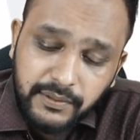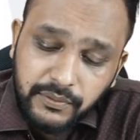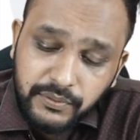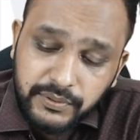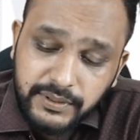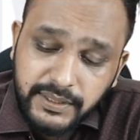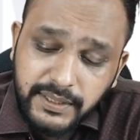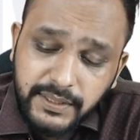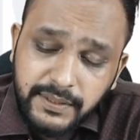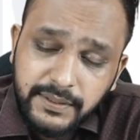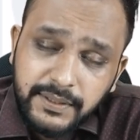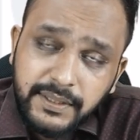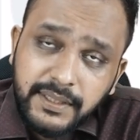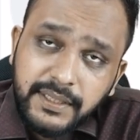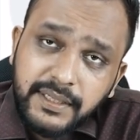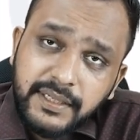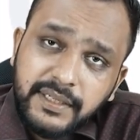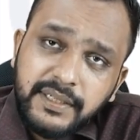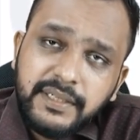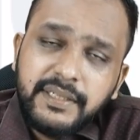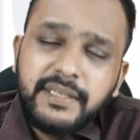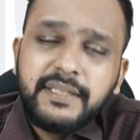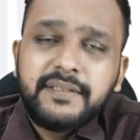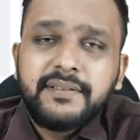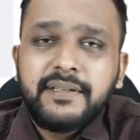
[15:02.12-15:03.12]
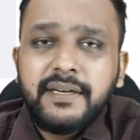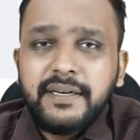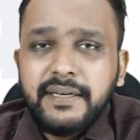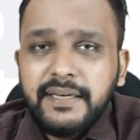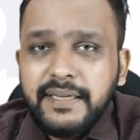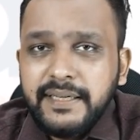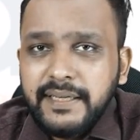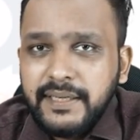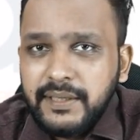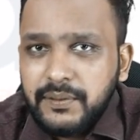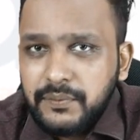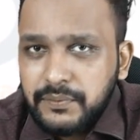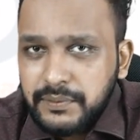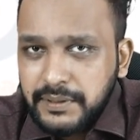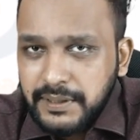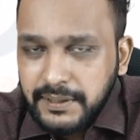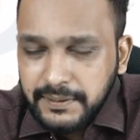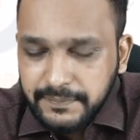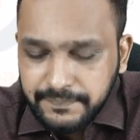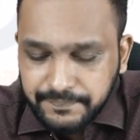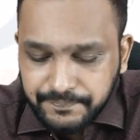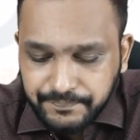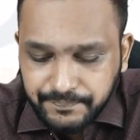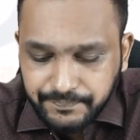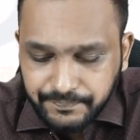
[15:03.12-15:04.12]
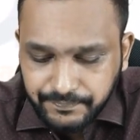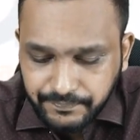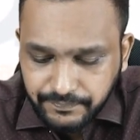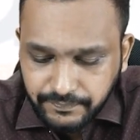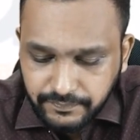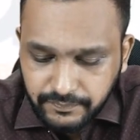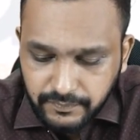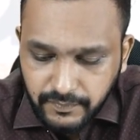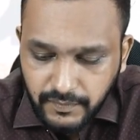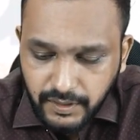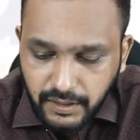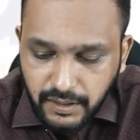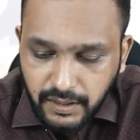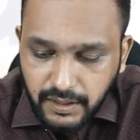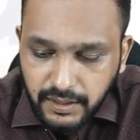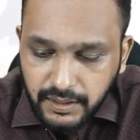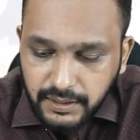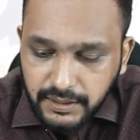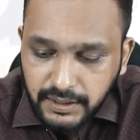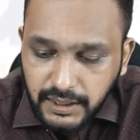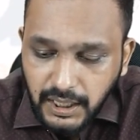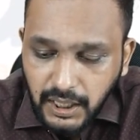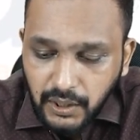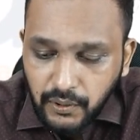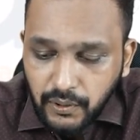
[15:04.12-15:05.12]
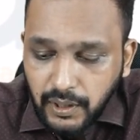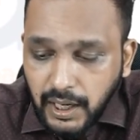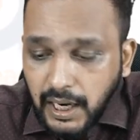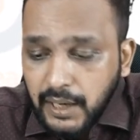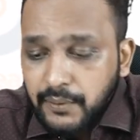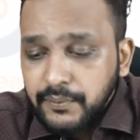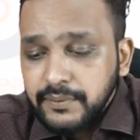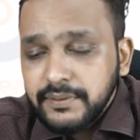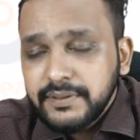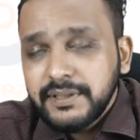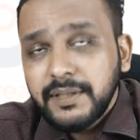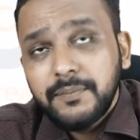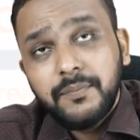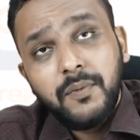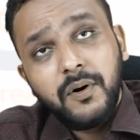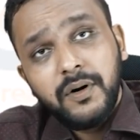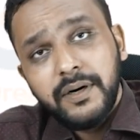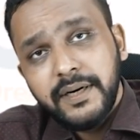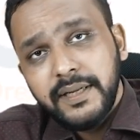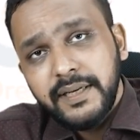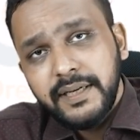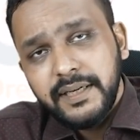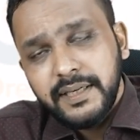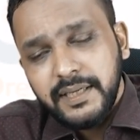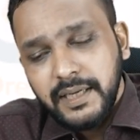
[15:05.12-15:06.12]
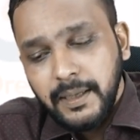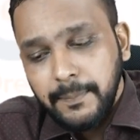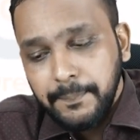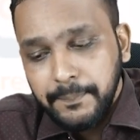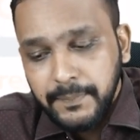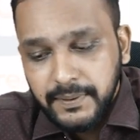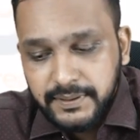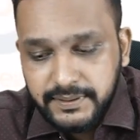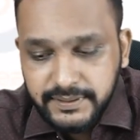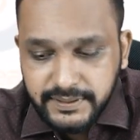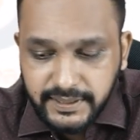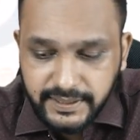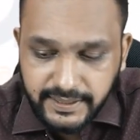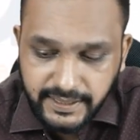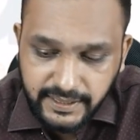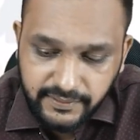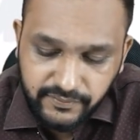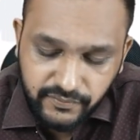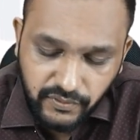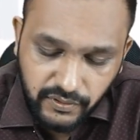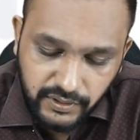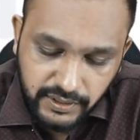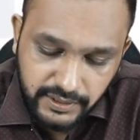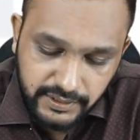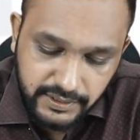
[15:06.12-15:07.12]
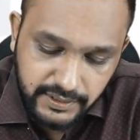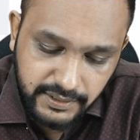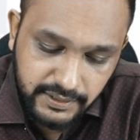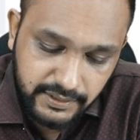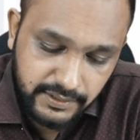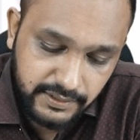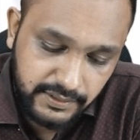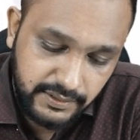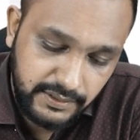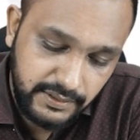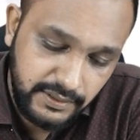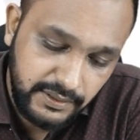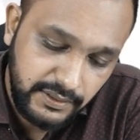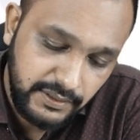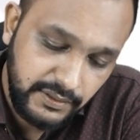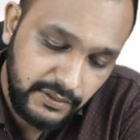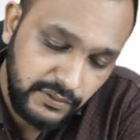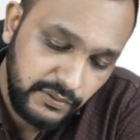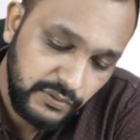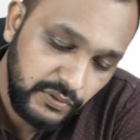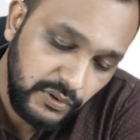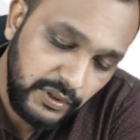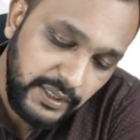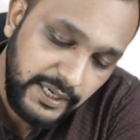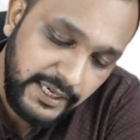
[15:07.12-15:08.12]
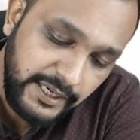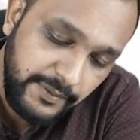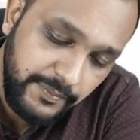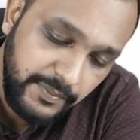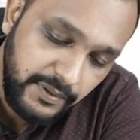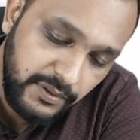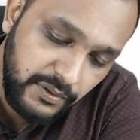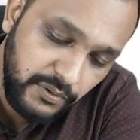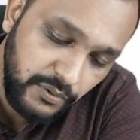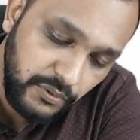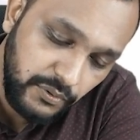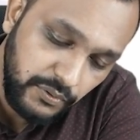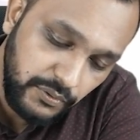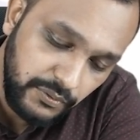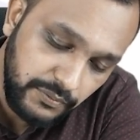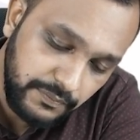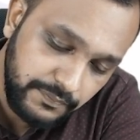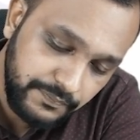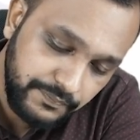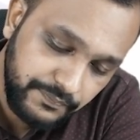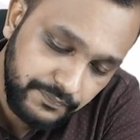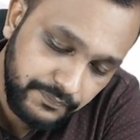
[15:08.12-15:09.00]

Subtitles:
to the descending aorta. Now, how is the body compensating for it? So, let me show you.